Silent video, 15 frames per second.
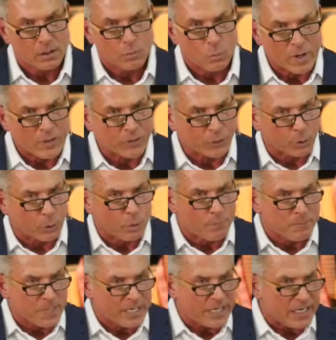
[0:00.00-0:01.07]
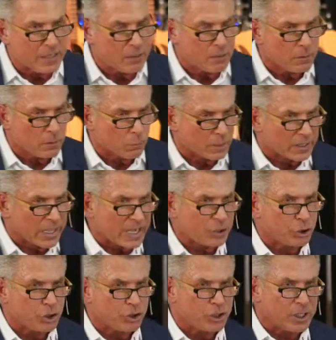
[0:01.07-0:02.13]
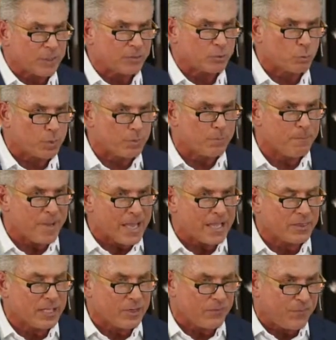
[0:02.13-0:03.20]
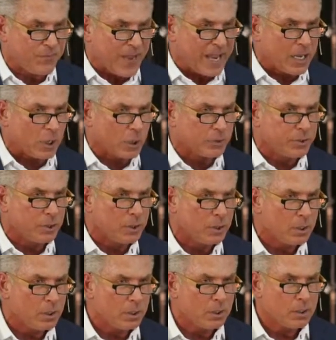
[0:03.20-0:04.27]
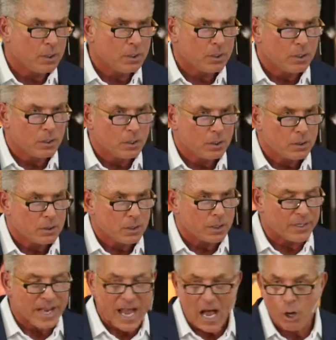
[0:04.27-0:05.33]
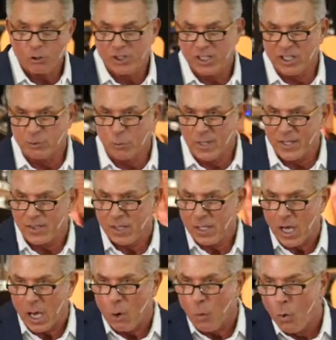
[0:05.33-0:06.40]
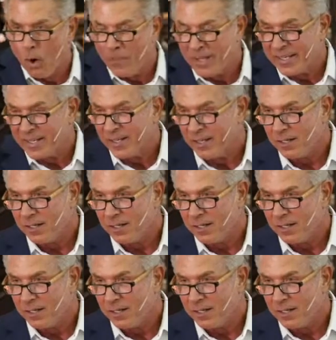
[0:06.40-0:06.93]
Went through many relationships with men that failed, and now she's with a woman